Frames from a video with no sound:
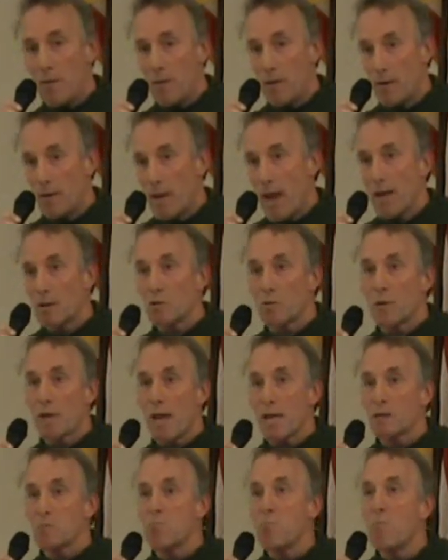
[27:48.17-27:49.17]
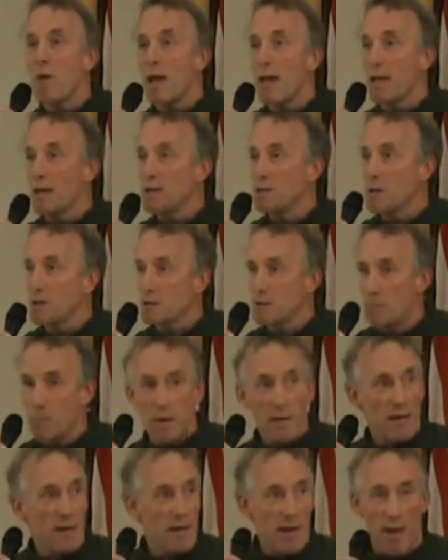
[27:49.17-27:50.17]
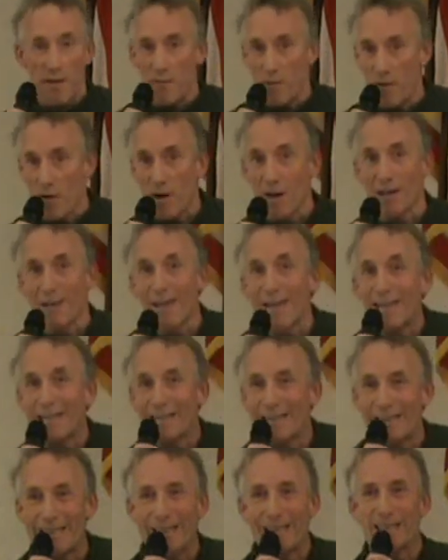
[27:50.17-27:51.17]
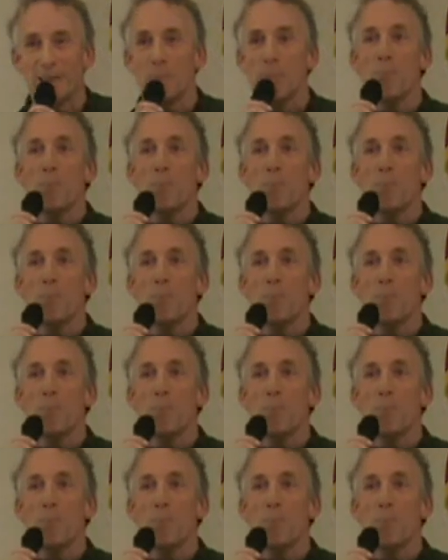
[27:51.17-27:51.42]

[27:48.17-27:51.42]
the natural gas may just be, and very likely is,